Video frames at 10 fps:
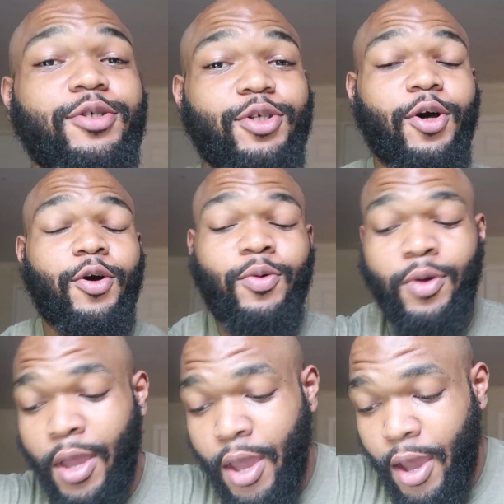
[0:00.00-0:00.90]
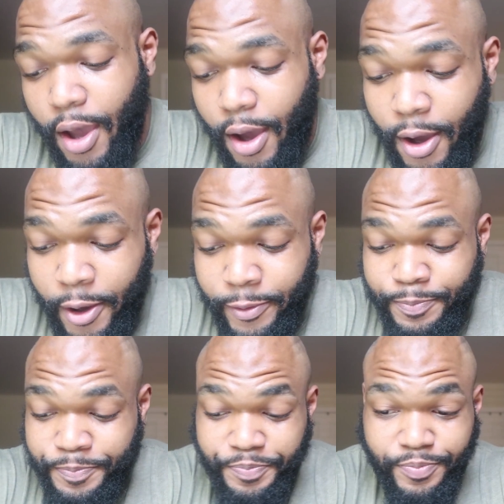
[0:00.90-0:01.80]
So,
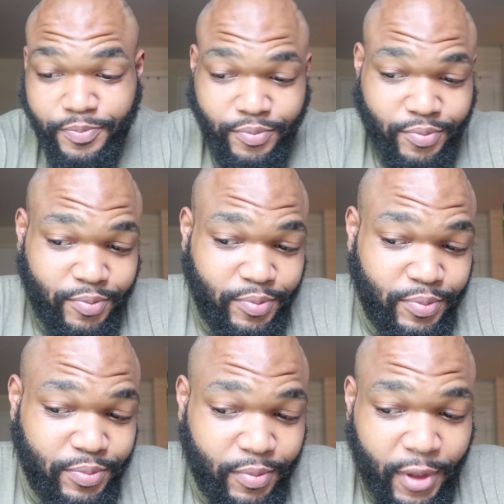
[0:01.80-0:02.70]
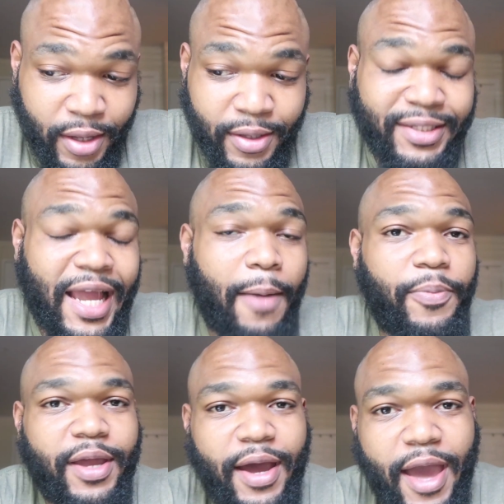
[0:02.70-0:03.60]
the
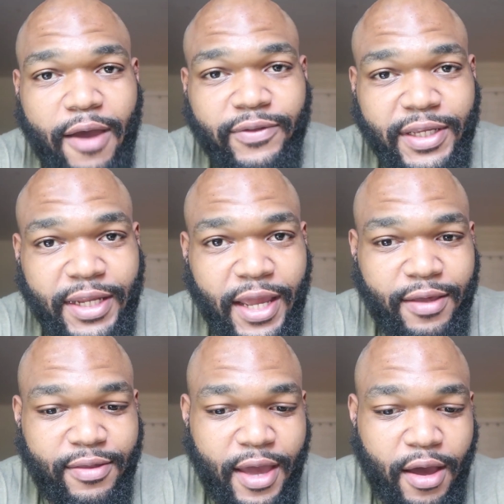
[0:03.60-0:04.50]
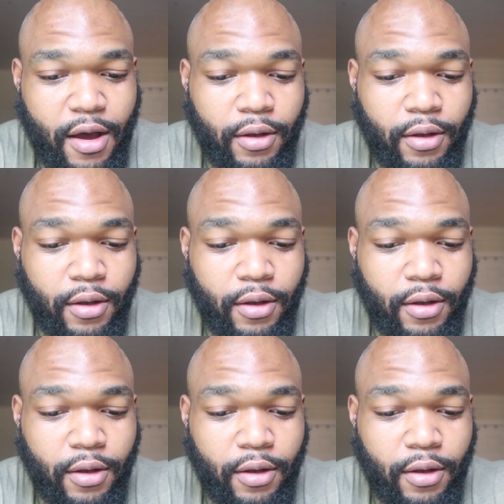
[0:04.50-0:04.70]
topic I have today that